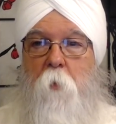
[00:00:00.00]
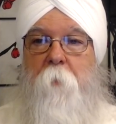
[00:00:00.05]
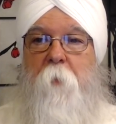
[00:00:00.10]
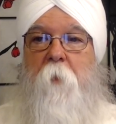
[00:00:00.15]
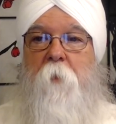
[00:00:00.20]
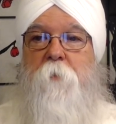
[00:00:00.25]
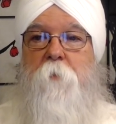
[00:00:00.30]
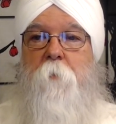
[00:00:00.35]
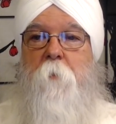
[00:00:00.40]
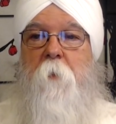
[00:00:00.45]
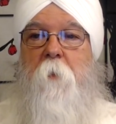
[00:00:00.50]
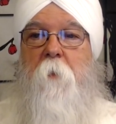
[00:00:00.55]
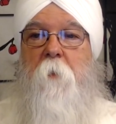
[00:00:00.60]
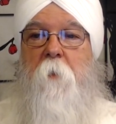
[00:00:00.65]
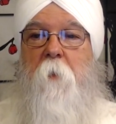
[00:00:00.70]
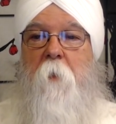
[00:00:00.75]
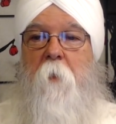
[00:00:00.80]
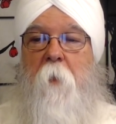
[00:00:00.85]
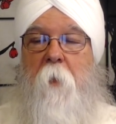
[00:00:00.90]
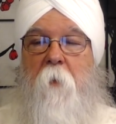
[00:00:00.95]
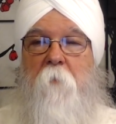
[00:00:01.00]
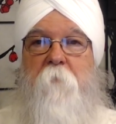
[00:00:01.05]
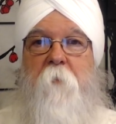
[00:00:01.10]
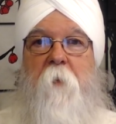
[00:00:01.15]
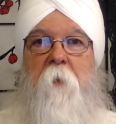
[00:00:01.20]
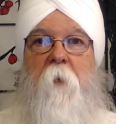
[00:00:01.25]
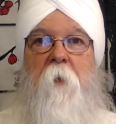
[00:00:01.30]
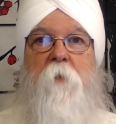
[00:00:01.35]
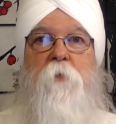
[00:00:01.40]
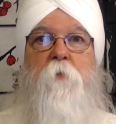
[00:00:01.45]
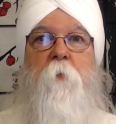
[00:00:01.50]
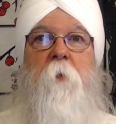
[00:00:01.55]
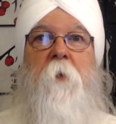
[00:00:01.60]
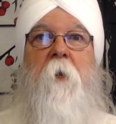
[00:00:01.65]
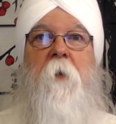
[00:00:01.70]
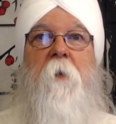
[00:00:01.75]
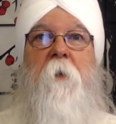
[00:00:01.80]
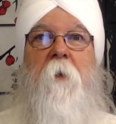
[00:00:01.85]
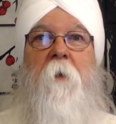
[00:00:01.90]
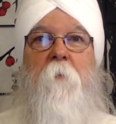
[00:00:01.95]
herb in Ayurveda,
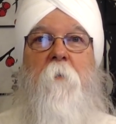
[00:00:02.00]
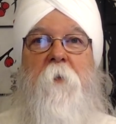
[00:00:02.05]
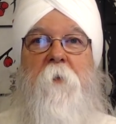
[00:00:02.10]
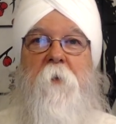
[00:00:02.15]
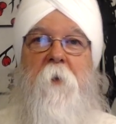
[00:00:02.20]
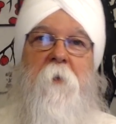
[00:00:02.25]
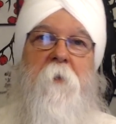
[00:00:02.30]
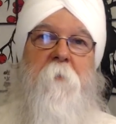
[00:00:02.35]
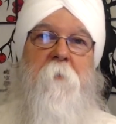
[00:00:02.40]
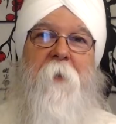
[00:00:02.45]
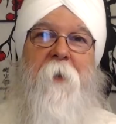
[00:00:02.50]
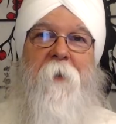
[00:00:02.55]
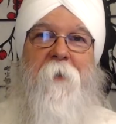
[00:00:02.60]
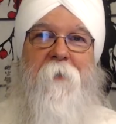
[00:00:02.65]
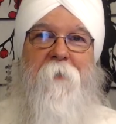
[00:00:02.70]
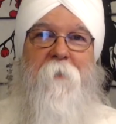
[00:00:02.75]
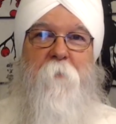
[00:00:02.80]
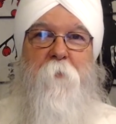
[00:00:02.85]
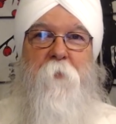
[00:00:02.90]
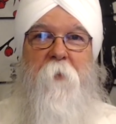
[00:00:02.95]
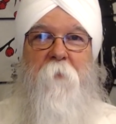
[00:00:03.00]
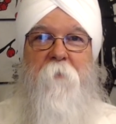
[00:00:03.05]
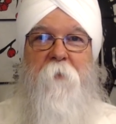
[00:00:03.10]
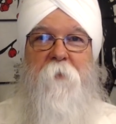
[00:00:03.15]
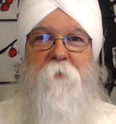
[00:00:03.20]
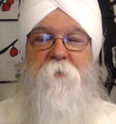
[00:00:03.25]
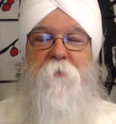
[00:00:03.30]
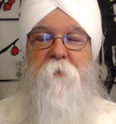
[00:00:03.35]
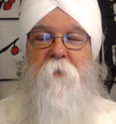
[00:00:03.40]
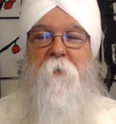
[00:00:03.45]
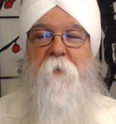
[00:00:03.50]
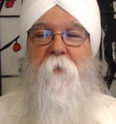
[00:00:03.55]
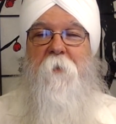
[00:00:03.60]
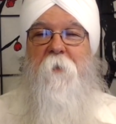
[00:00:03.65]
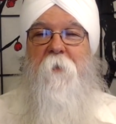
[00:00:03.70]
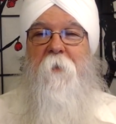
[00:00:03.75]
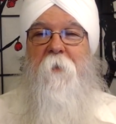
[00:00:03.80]
ashwagandha. We talked about it in the previous